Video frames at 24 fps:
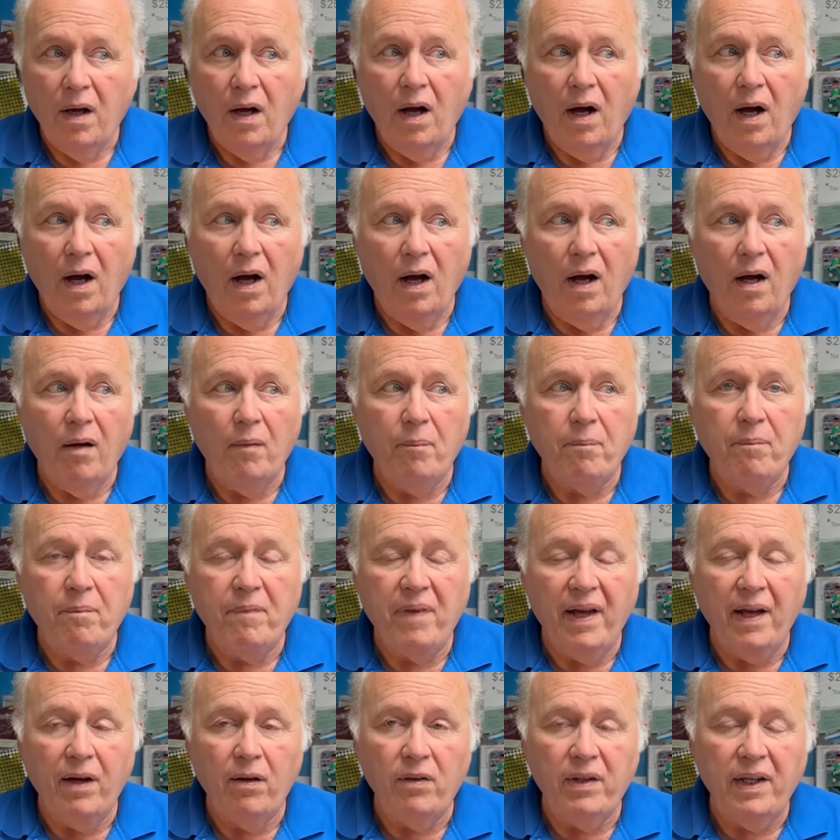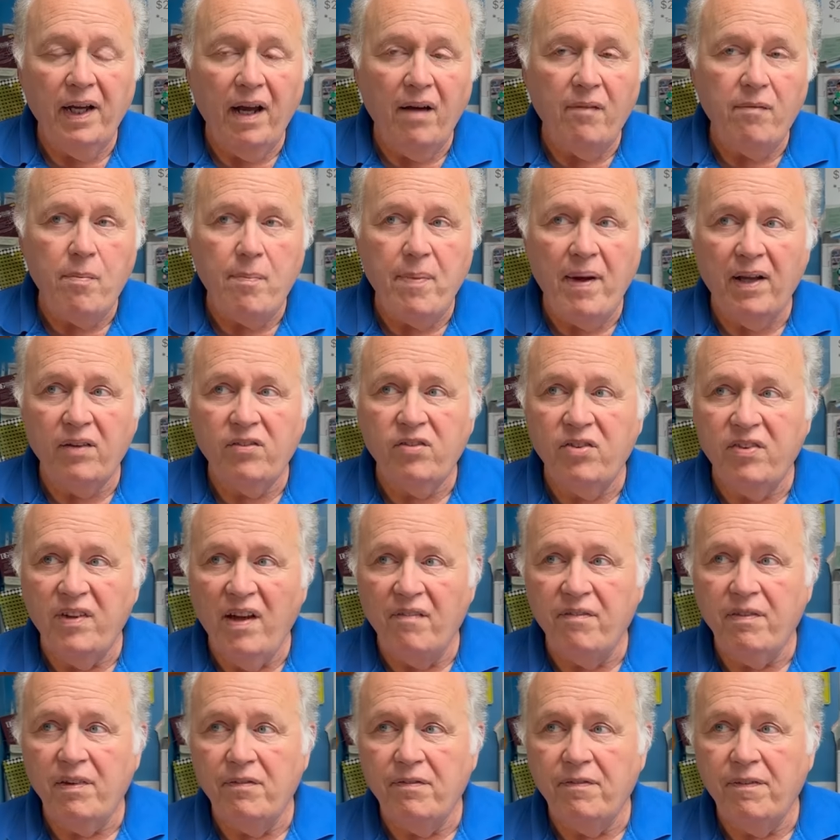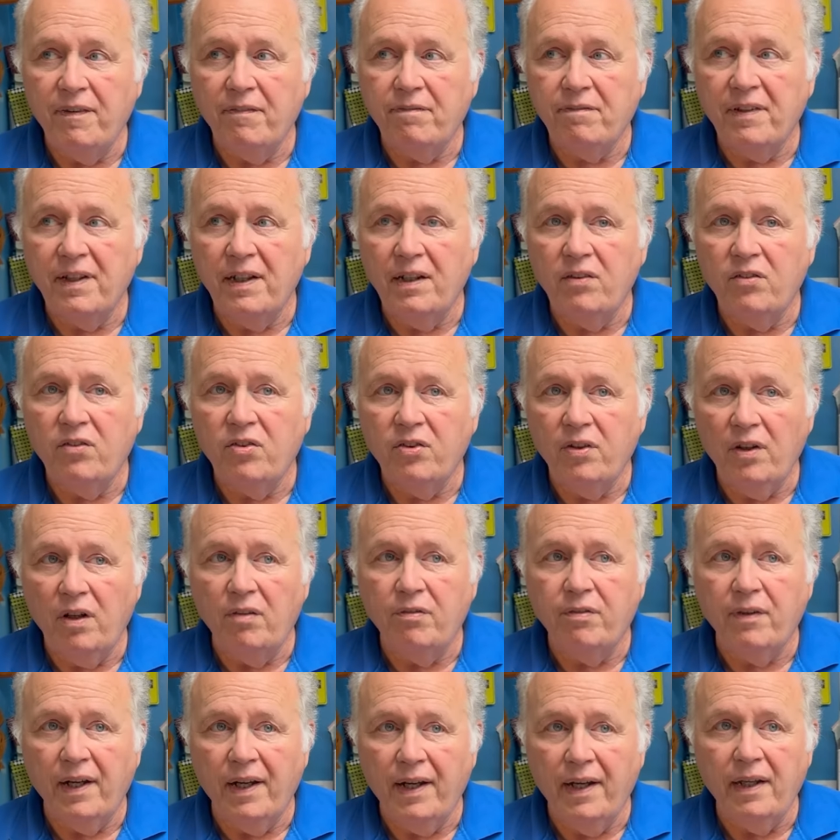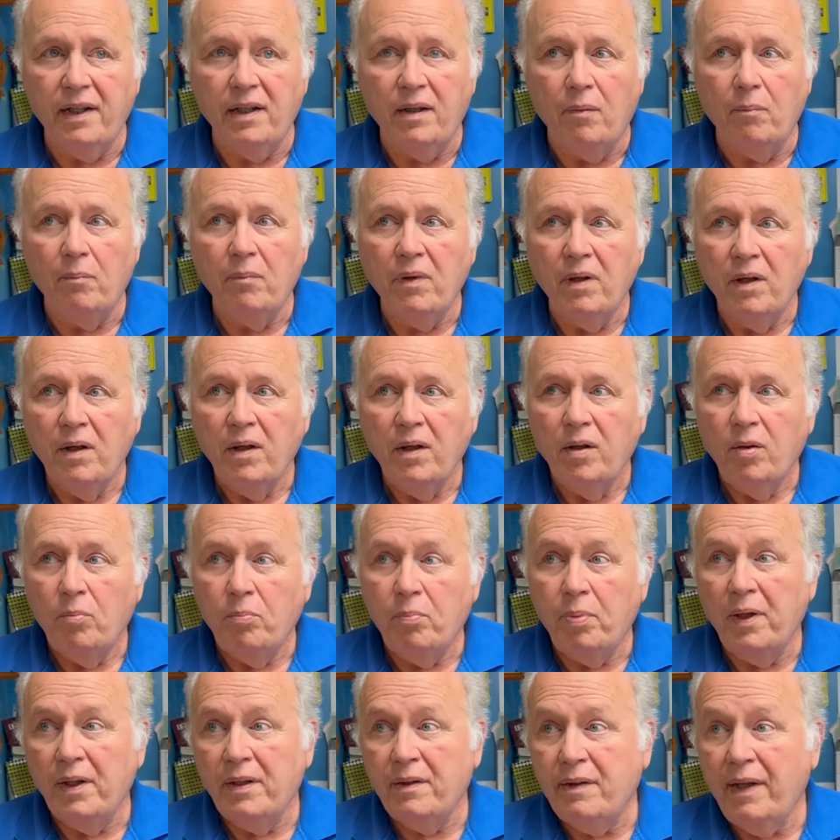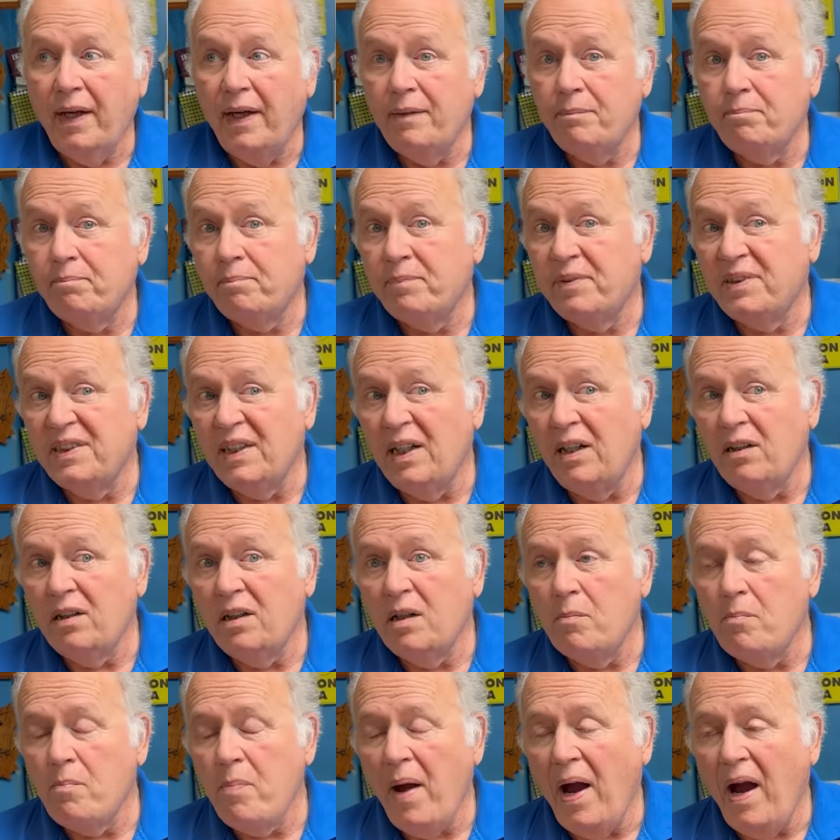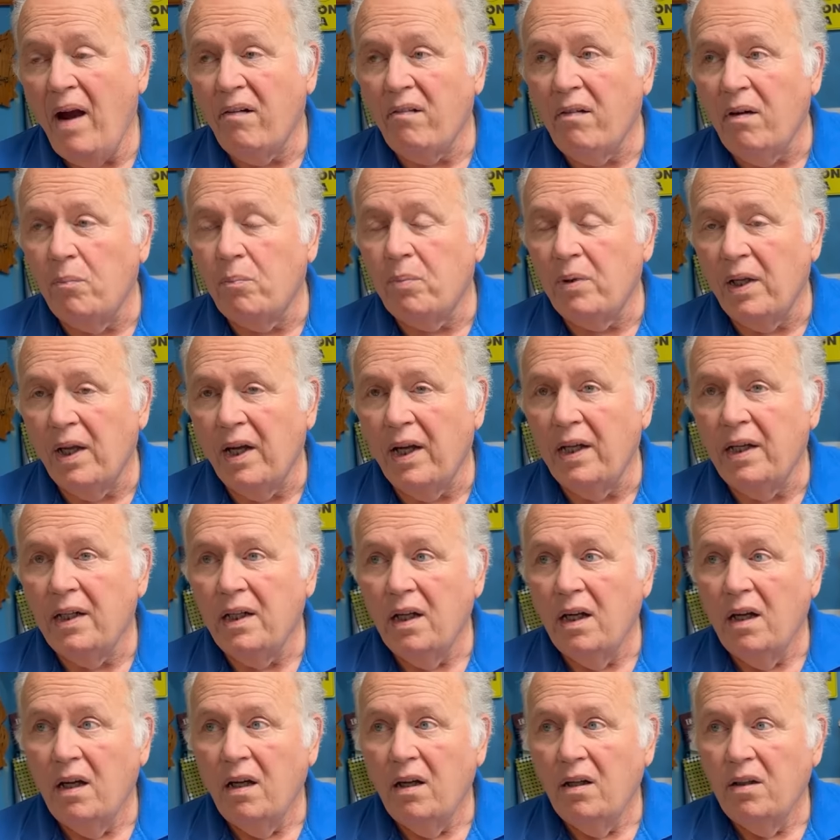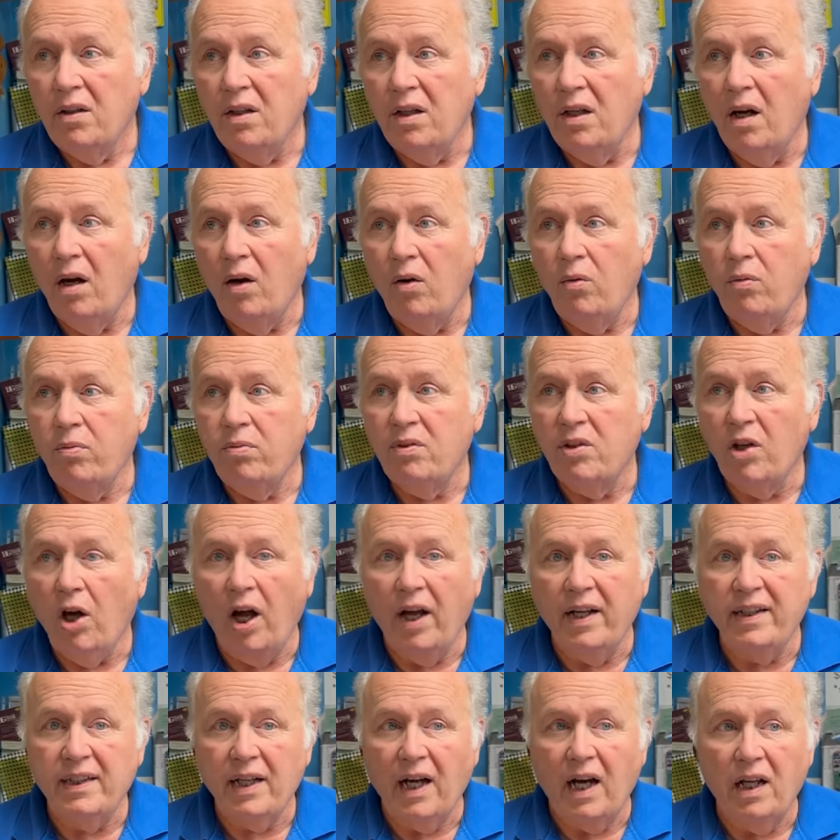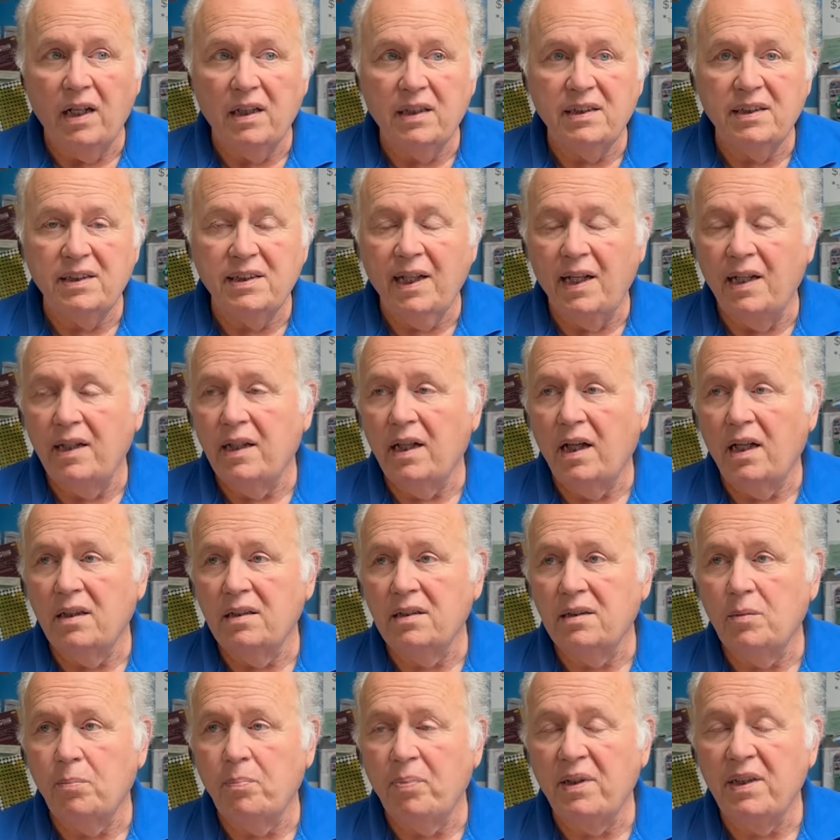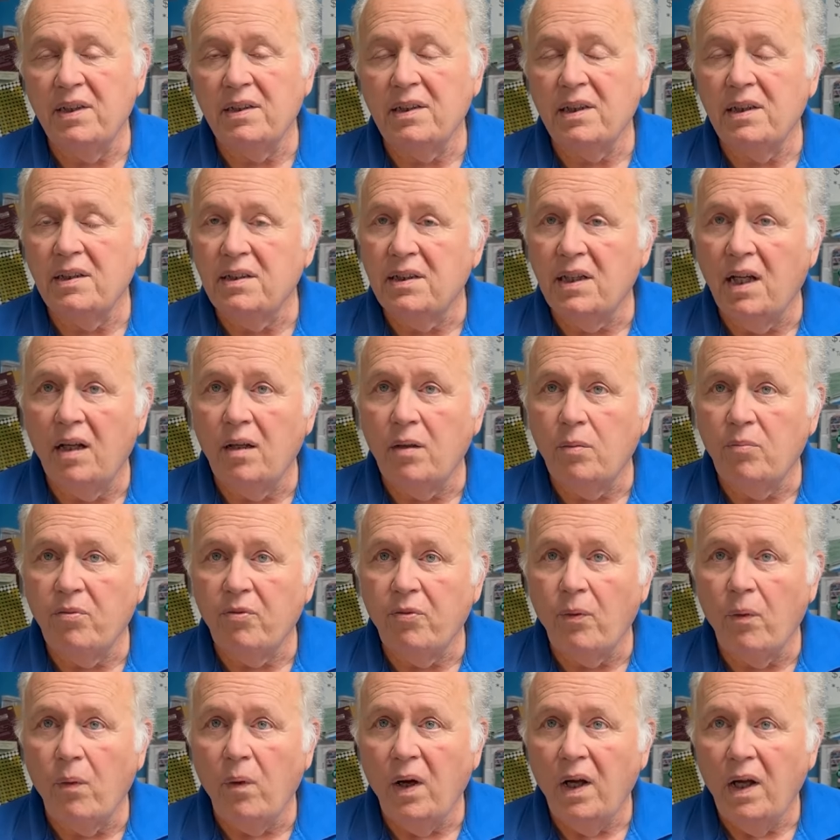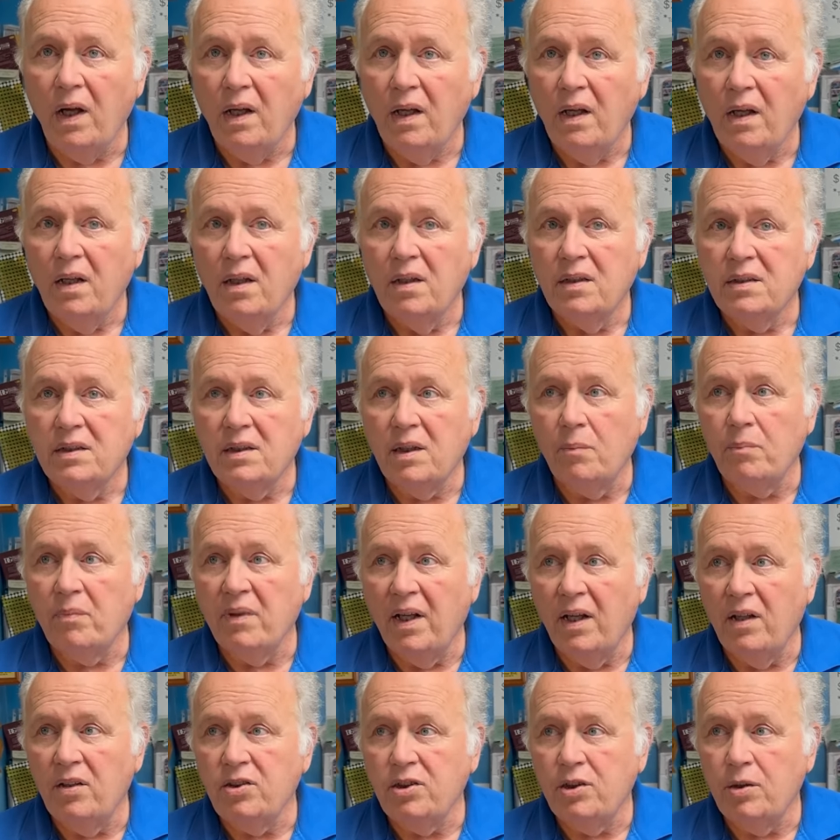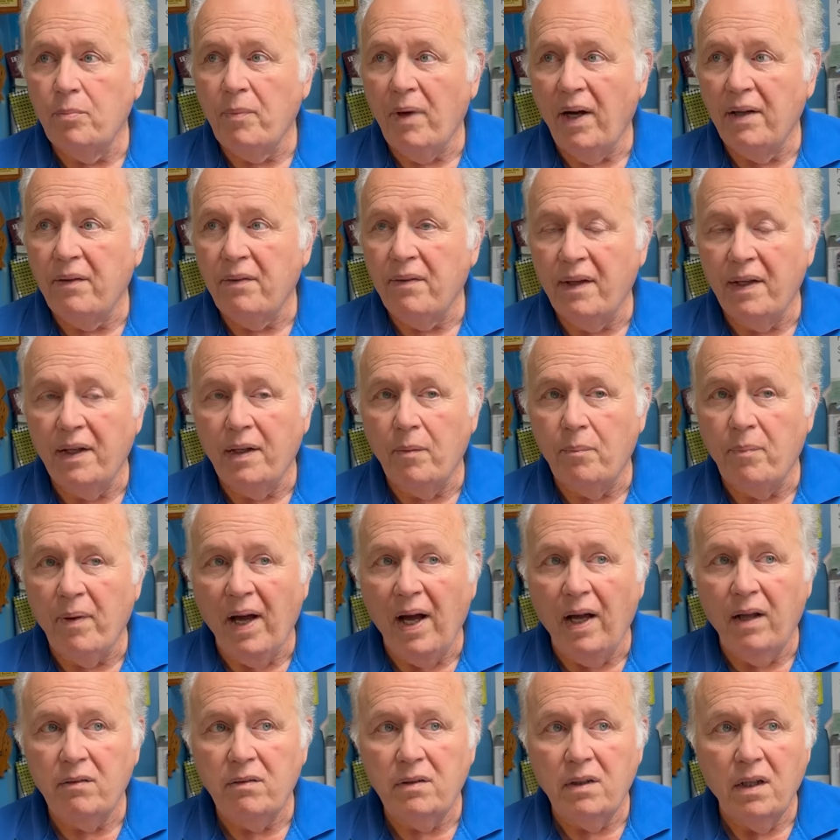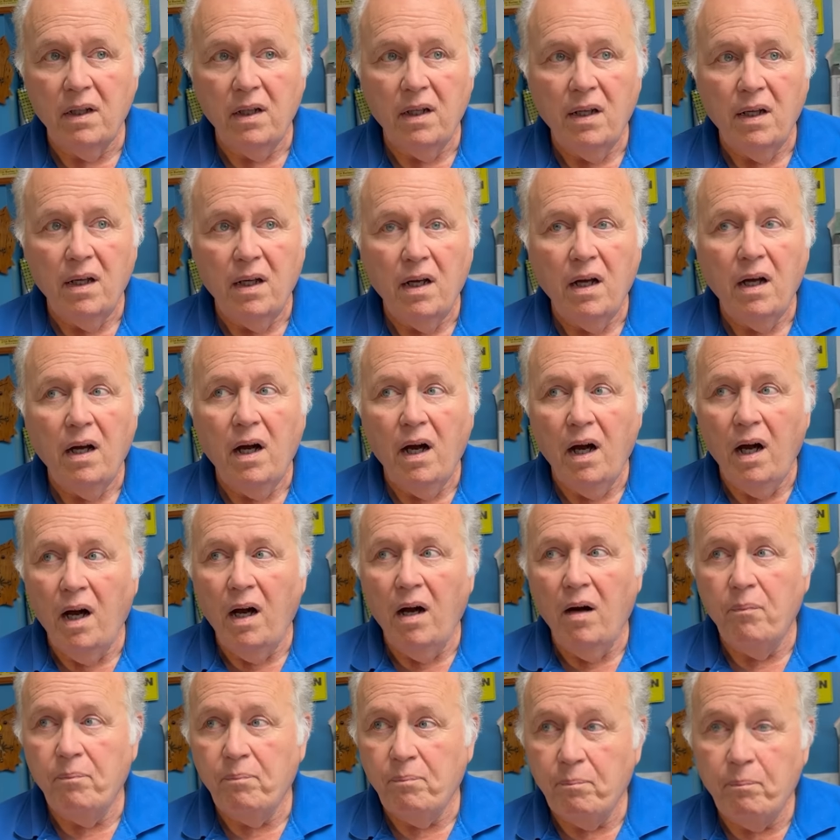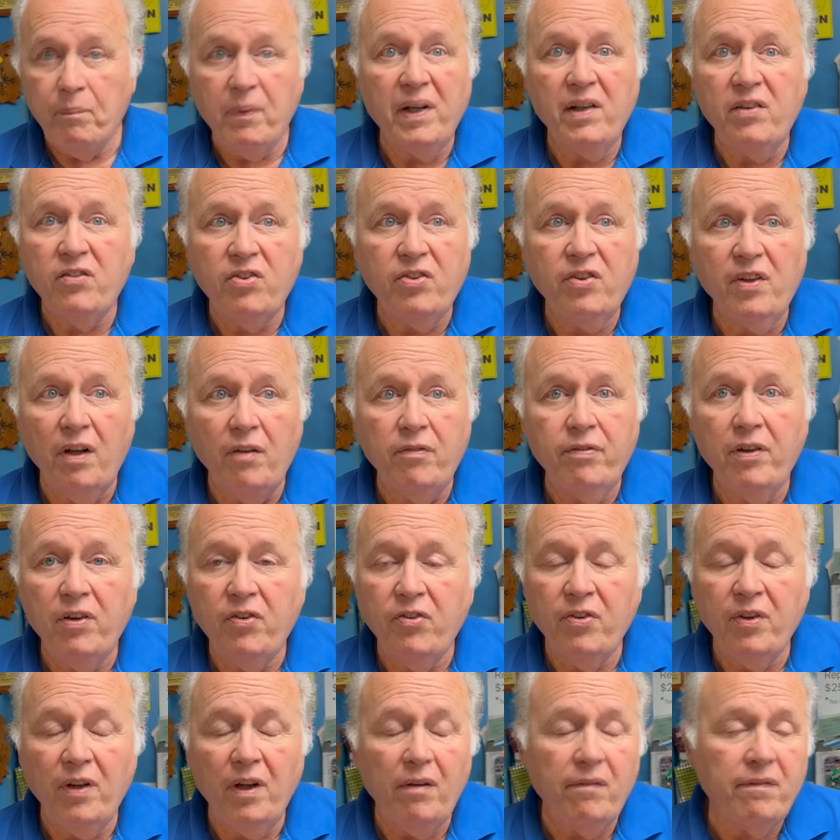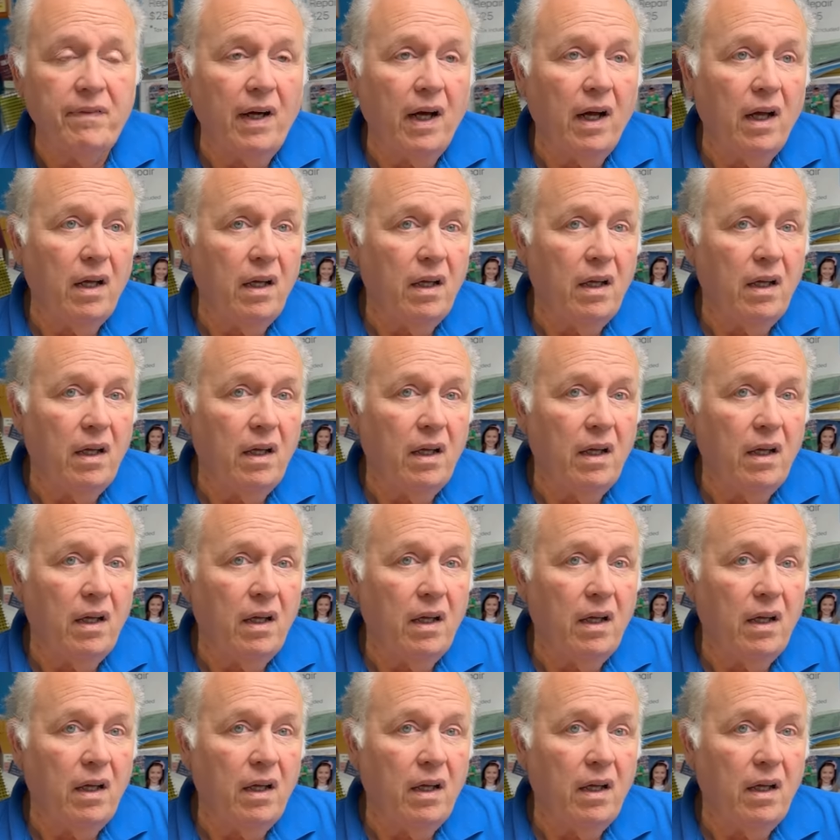Uh, they only have about 750 in silver in them, but they sell comparably you know, $9, $10 a piece I sell them for. Something else you might think about. Pretty cheap. Uh, but it's silver is silver.